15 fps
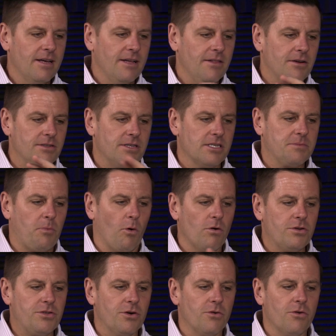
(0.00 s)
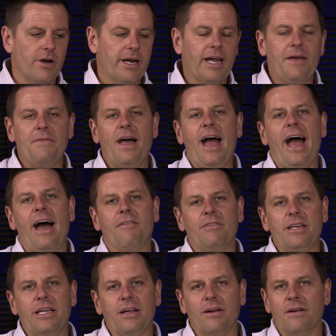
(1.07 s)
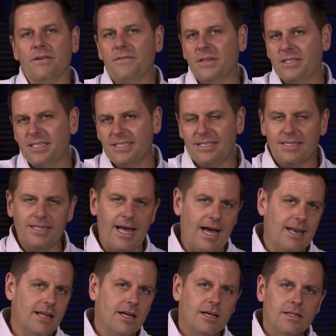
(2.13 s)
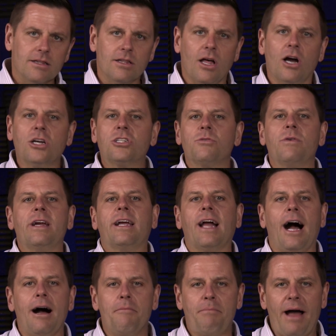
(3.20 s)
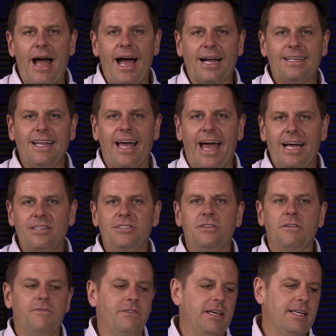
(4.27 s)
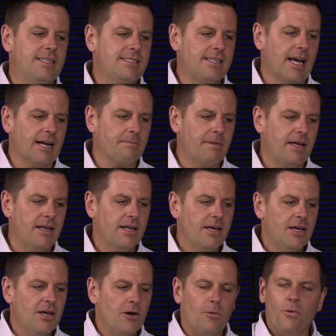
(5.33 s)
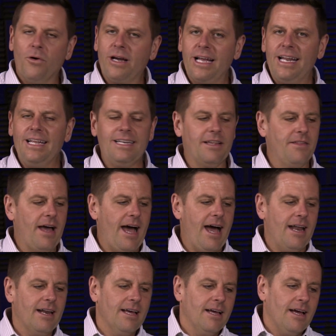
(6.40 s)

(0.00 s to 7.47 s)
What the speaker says: There's the Sport Touring and the Avenir. This is in that luxury compact SUV segment. We'll get into that.